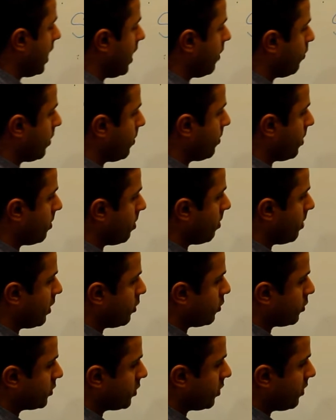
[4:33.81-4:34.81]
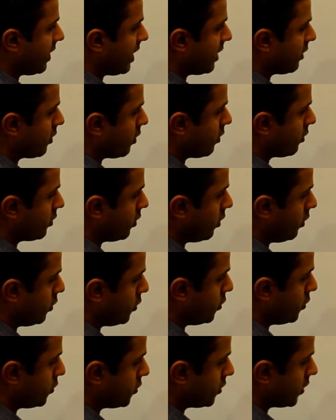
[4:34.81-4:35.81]
And we're probably also then going to
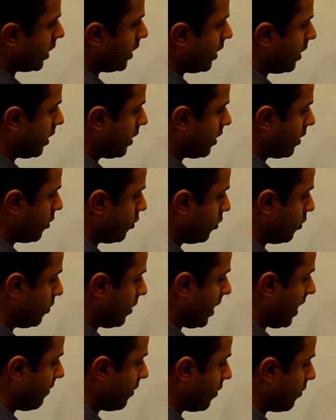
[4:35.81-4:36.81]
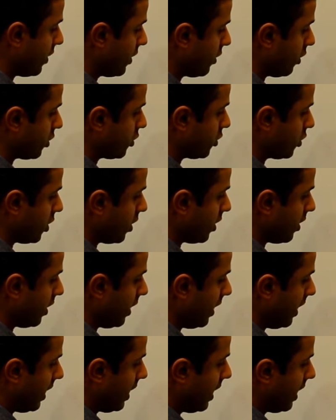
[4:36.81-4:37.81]
lose or have a
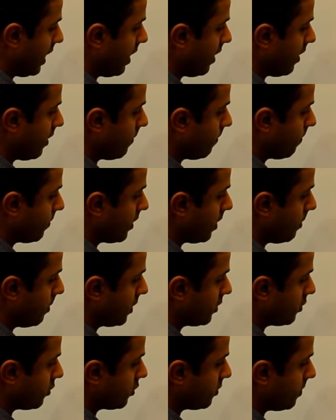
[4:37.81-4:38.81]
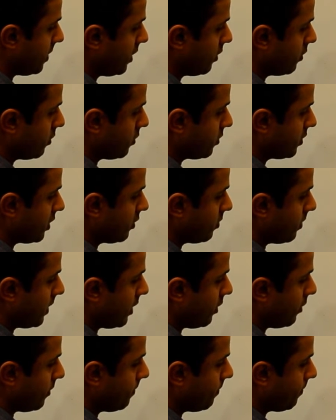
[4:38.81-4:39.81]
reduction in the muscle spindles as
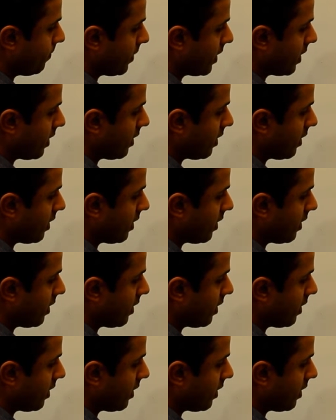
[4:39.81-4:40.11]
well.